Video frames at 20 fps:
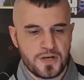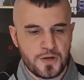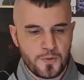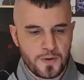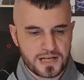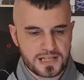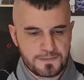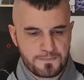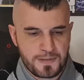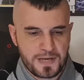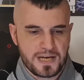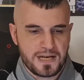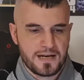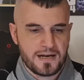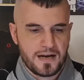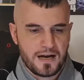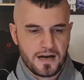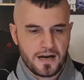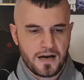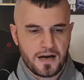
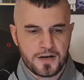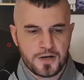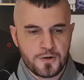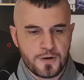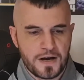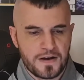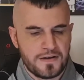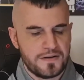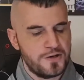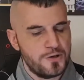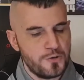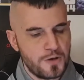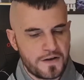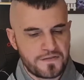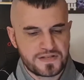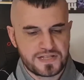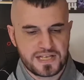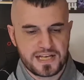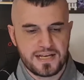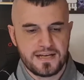UFC
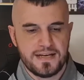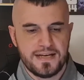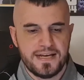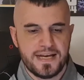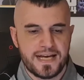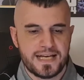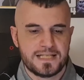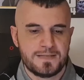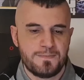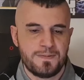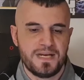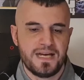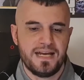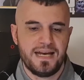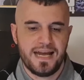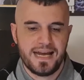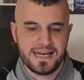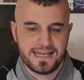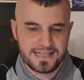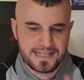ESPN
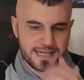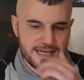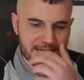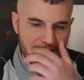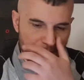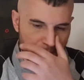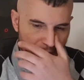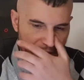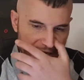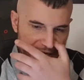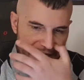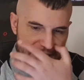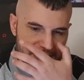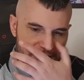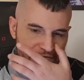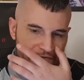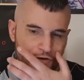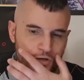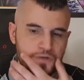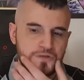18,
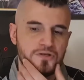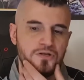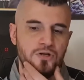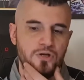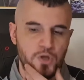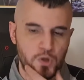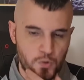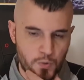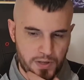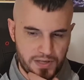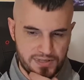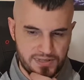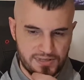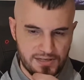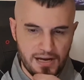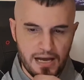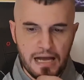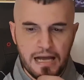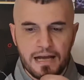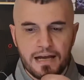Blaydes versus Lewis,